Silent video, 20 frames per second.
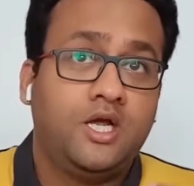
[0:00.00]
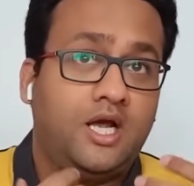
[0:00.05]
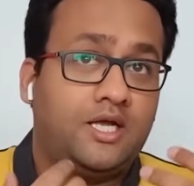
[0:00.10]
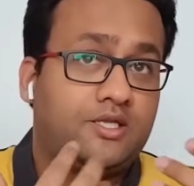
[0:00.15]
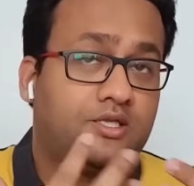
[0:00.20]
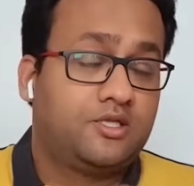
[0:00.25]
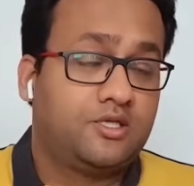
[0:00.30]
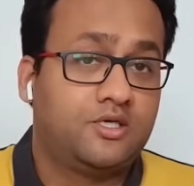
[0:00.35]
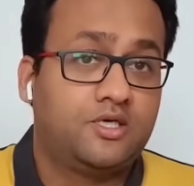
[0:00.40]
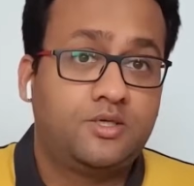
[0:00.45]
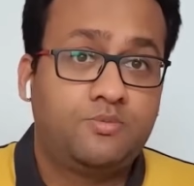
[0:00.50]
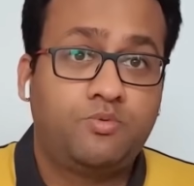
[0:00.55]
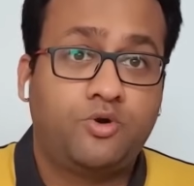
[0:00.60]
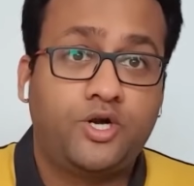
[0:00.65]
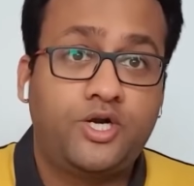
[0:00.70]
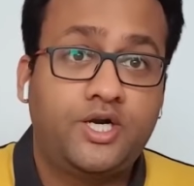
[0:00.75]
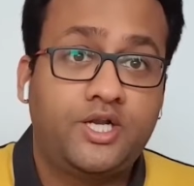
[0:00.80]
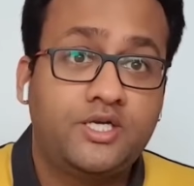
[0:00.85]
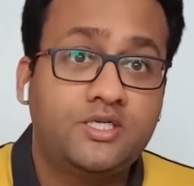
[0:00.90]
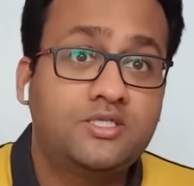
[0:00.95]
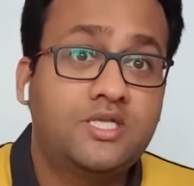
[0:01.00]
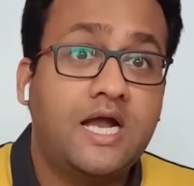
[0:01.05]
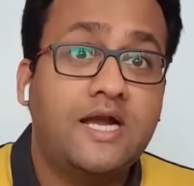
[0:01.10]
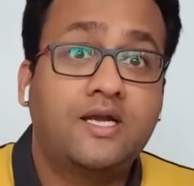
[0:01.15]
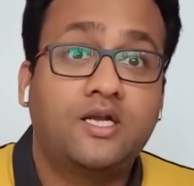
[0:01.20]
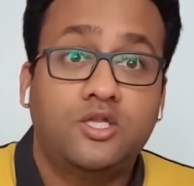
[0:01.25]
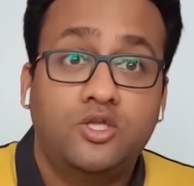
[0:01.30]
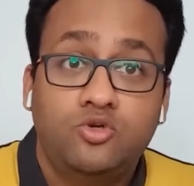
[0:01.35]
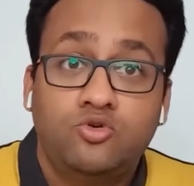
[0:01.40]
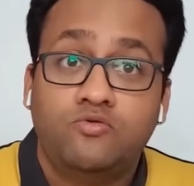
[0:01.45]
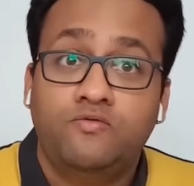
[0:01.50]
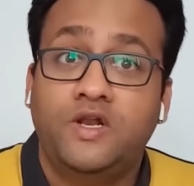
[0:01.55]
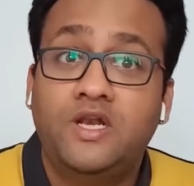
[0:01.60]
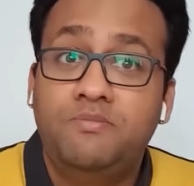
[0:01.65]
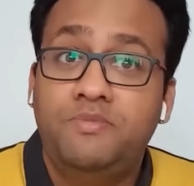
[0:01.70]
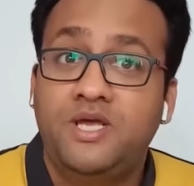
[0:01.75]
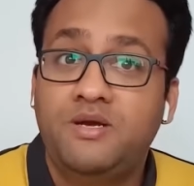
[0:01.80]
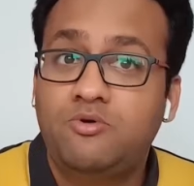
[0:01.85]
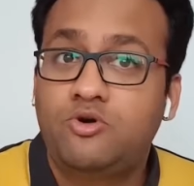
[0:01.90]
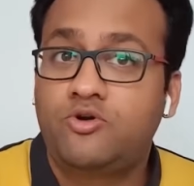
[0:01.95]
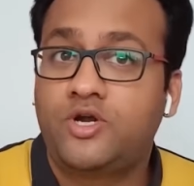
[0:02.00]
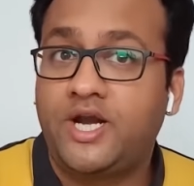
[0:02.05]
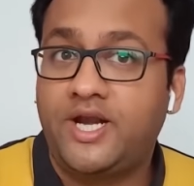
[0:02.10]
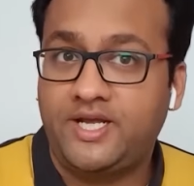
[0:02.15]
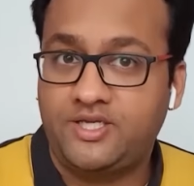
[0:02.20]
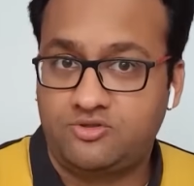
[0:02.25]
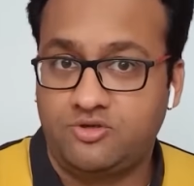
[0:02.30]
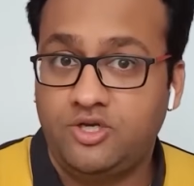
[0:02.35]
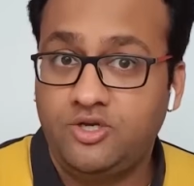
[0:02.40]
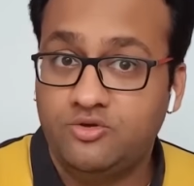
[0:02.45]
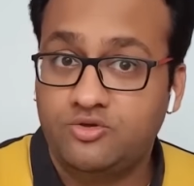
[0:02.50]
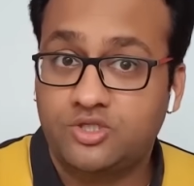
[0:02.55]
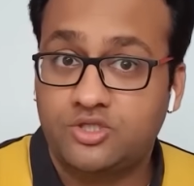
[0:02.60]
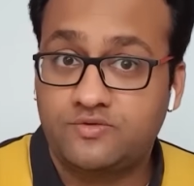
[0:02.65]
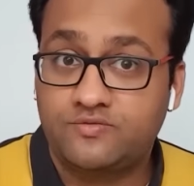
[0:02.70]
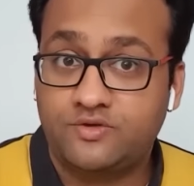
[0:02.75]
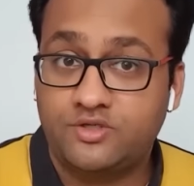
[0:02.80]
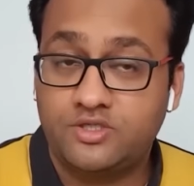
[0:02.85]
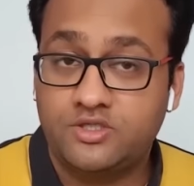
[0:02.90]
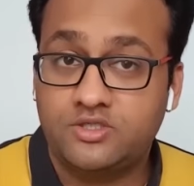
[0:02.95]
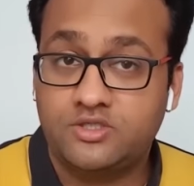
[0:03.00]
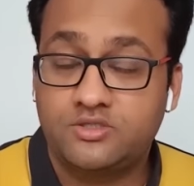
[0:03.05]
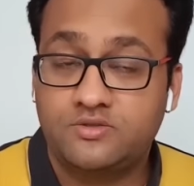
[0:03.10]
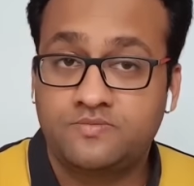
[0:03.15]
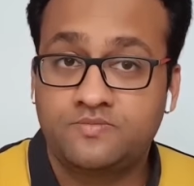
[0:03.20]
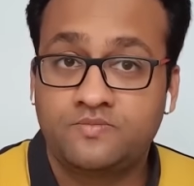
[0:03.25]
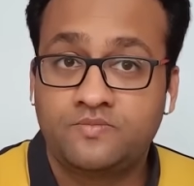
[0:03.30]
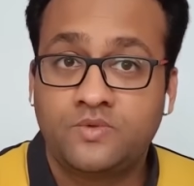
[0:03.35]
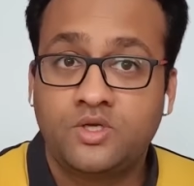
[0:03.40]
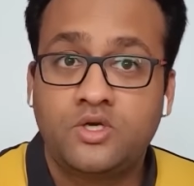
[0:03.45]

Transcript: And the third point is that you will be able to get actual users for this.